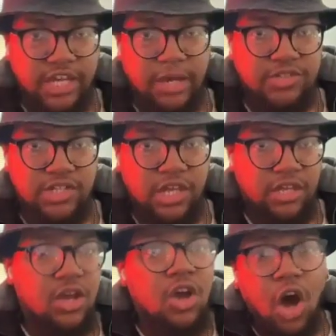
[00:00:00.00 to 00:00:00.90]
kept
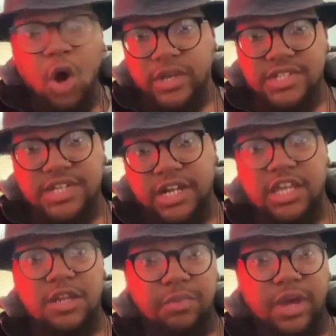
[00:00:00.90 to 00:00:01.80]
saying, oh, he's going to
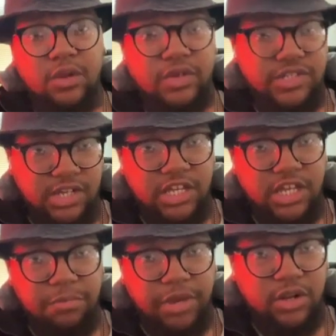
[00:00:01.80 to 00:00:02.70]
get better. He's going to
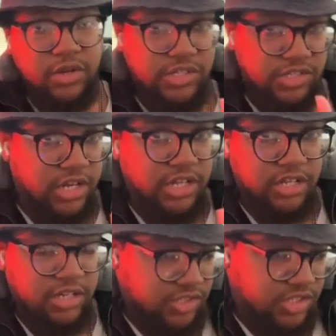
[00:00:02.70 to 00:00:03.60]
get better. He's going
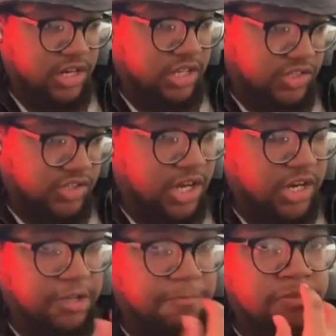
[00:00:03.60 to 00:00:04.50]

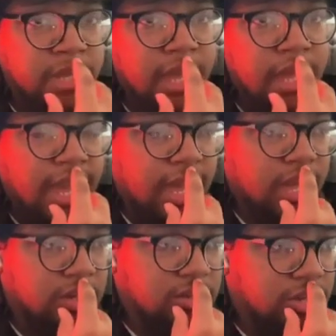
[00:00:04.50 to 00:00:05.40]
to.
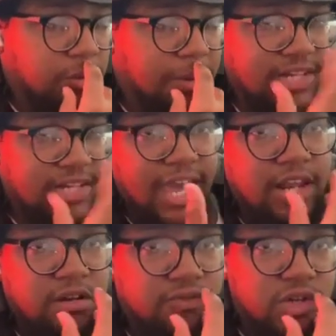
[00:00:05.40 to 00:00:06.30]
And, my dad,
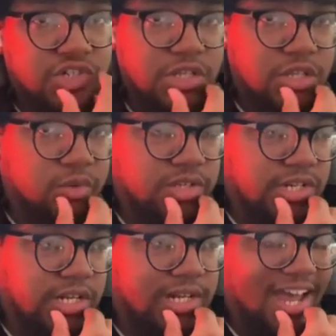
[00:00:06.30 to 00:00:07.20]
unfortunately, was
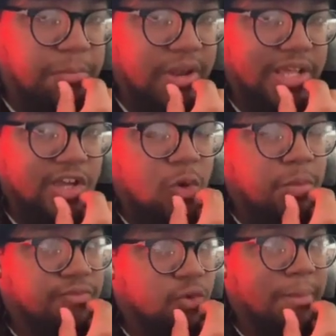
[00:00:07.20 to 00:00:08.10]
in a diabetic coma
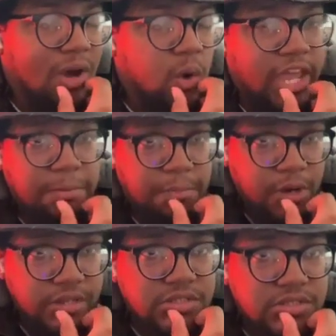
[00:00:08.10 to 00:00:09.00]
for about 8
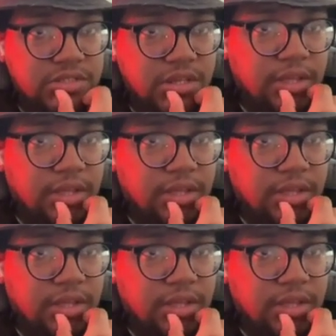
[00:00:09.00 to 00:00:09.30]
months.